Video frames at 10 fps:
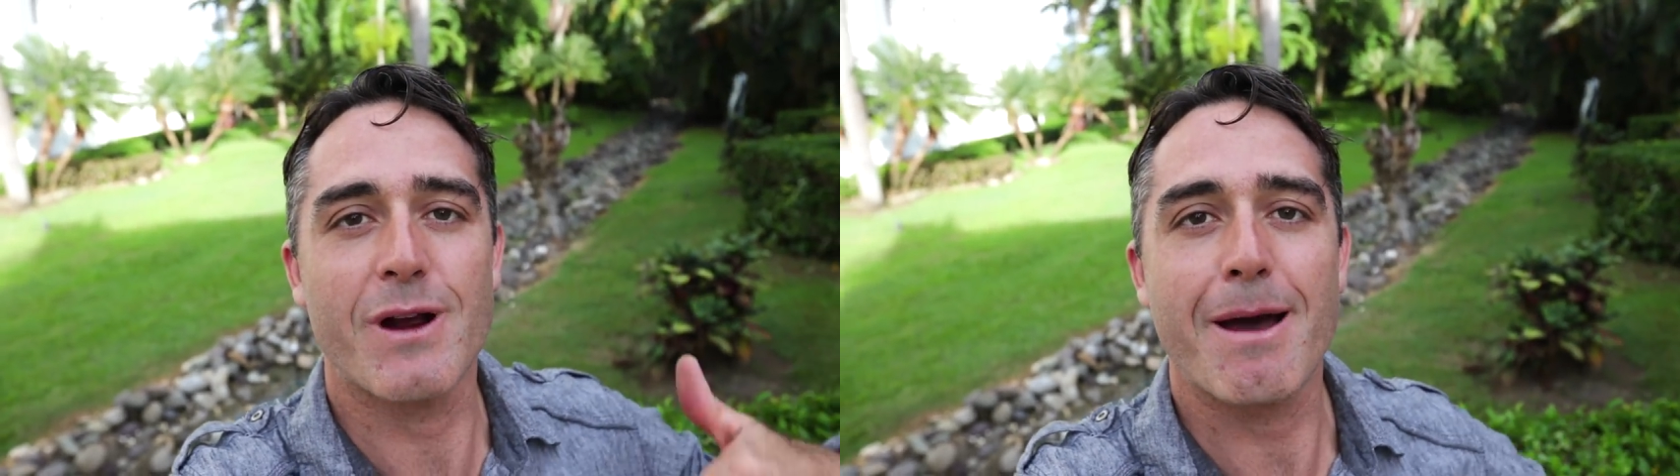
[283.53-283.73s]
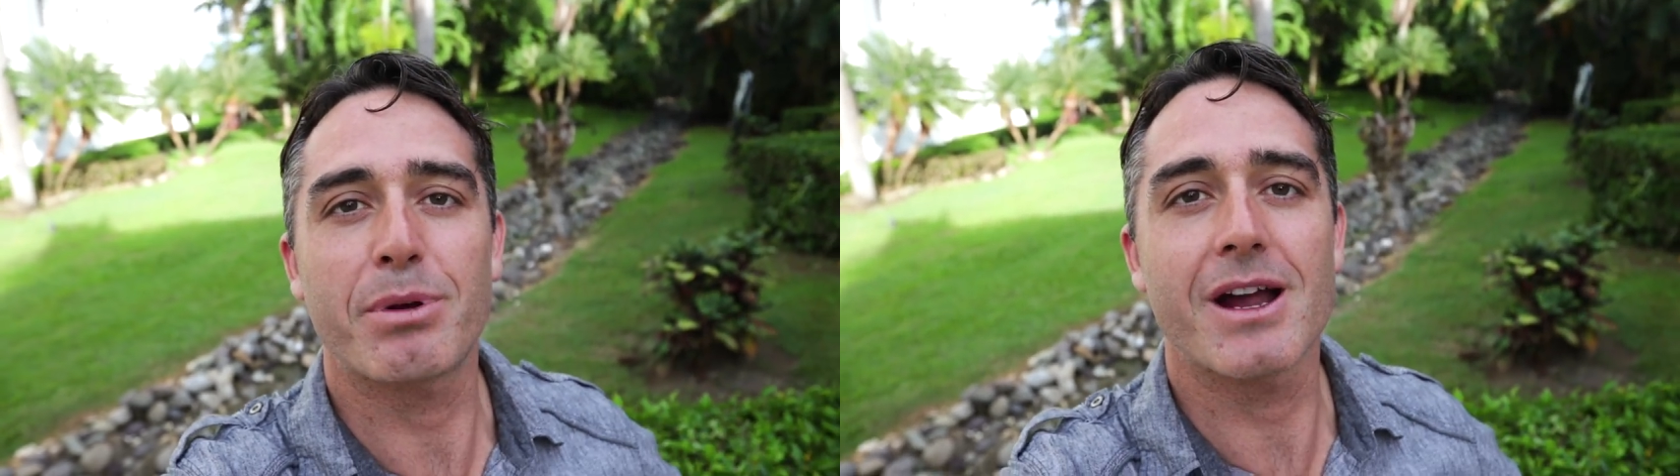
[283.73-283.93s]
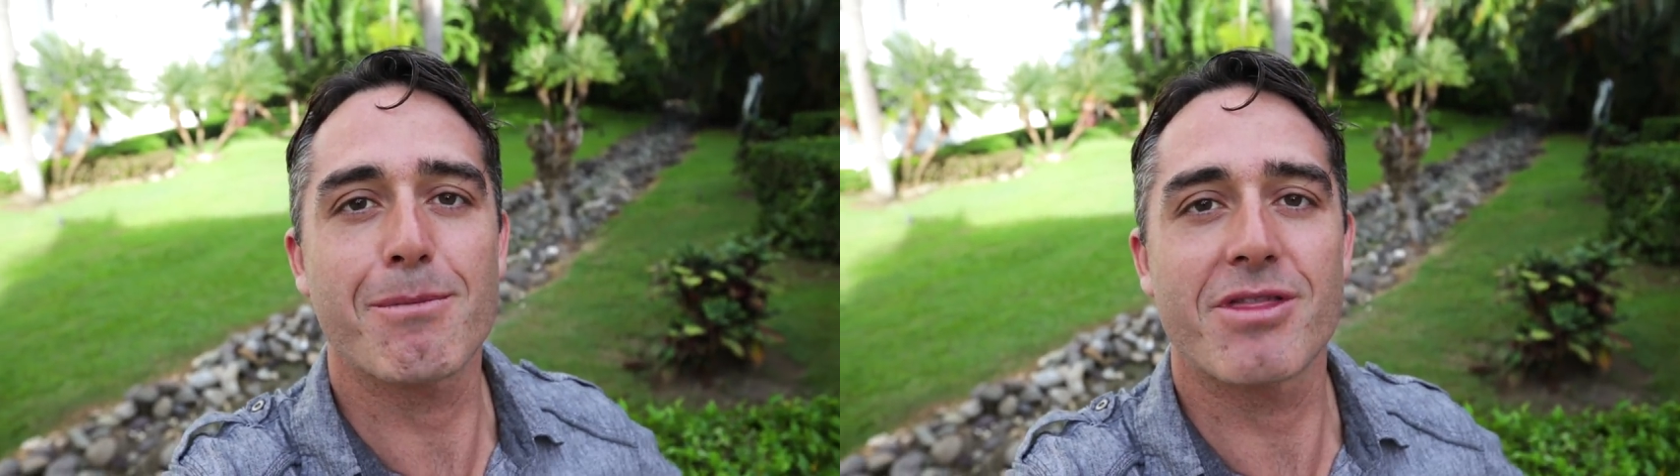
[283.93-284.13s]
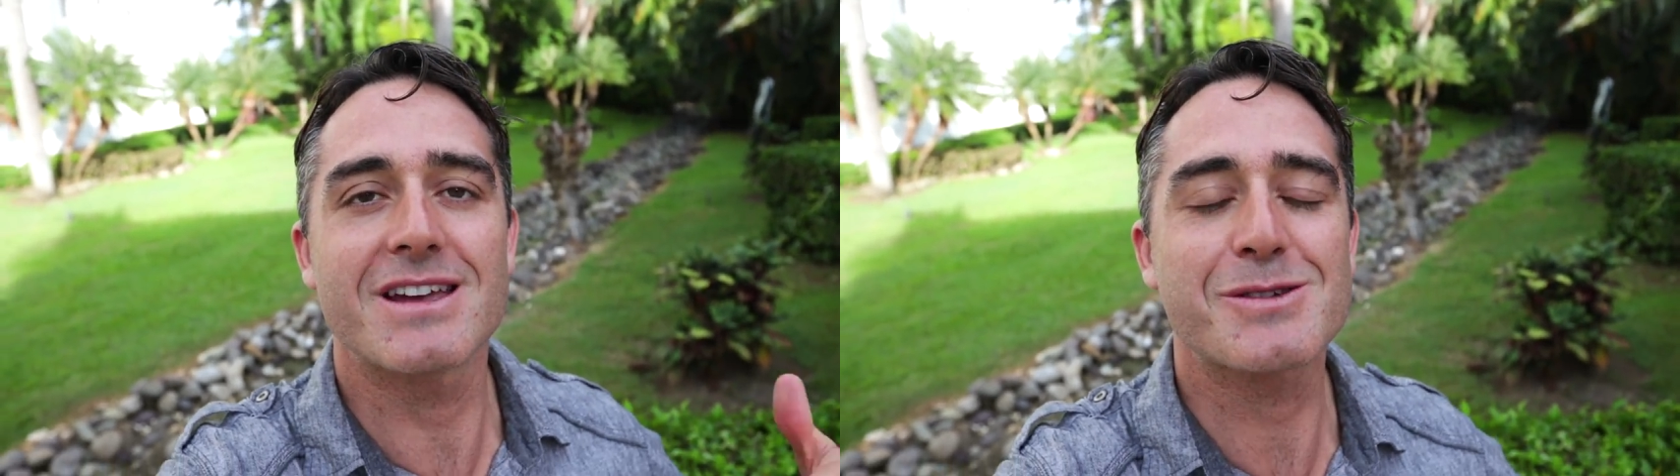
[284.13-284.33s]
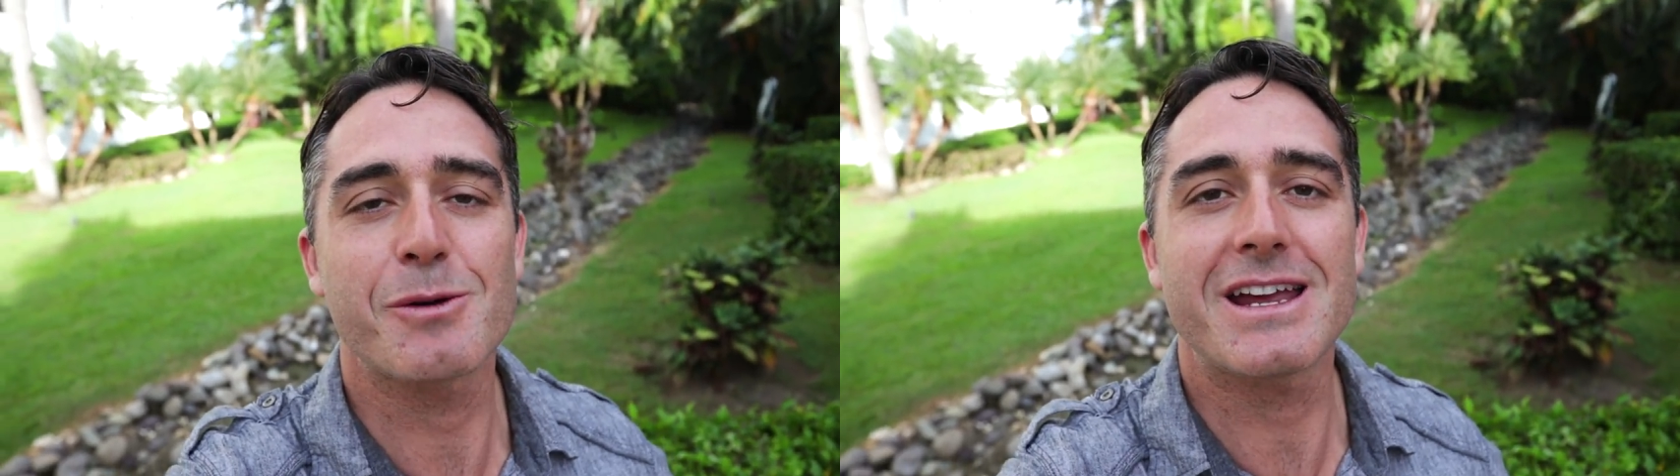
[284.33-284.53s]
wrapping up
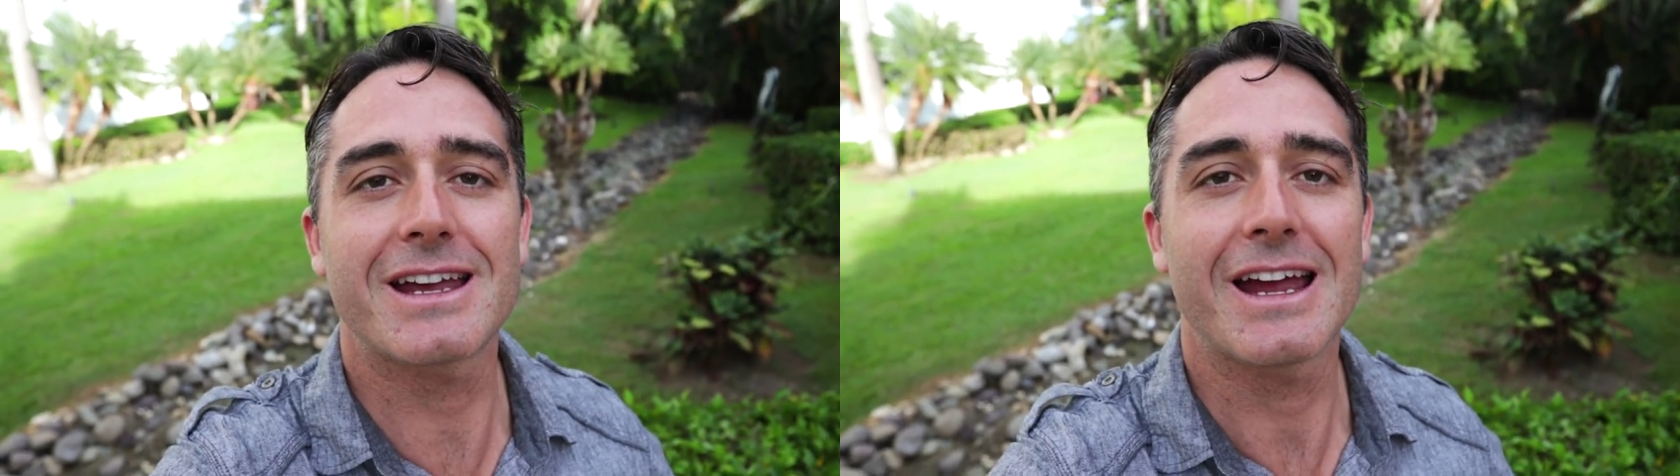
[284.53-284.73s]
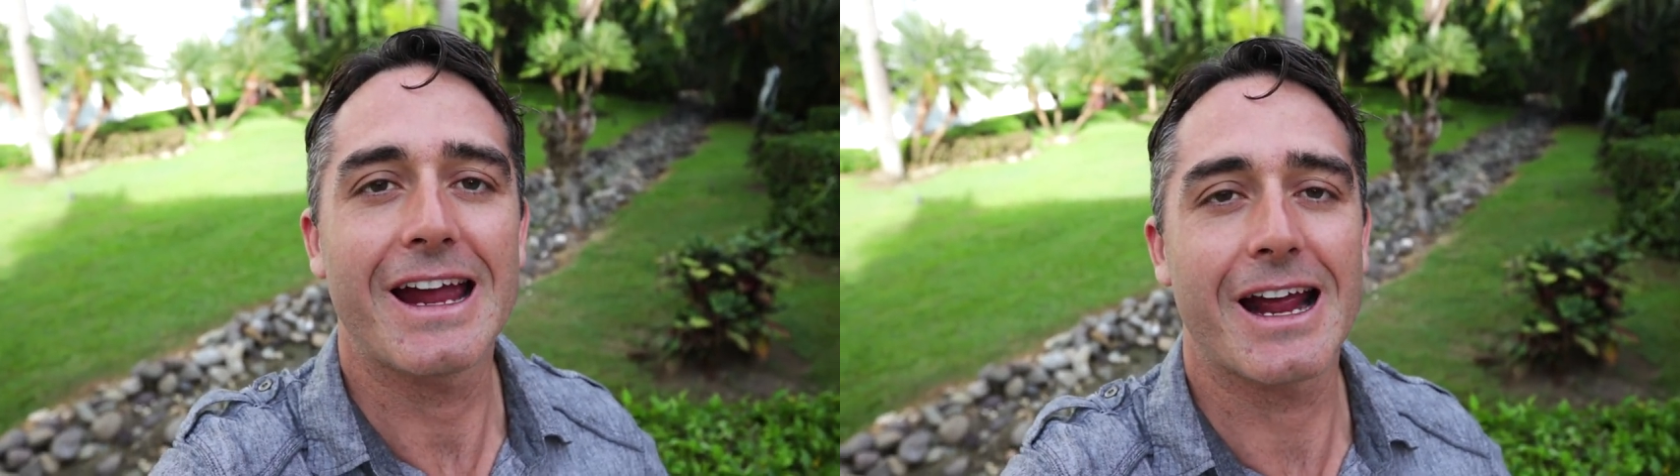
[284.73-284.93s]
this week,